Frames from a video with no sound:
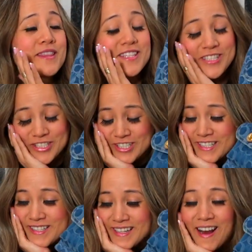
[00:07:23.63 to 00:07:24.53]
this
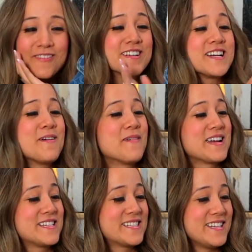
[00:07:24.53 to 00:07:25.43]
just, every time
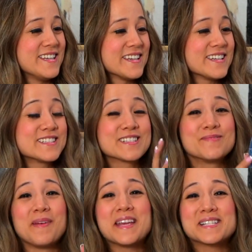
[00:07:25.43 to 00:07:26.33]
I see it,
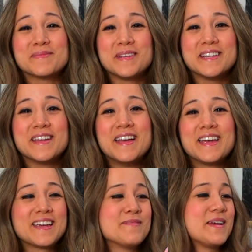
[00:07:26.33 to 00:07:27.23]

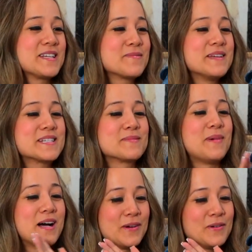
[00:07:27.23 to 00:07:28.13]
it makes me
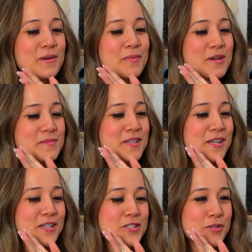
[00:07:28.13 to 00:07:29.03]
smile. It brings me a
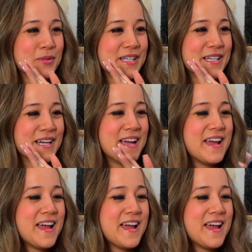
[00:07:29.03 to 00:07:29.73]
lot of joy.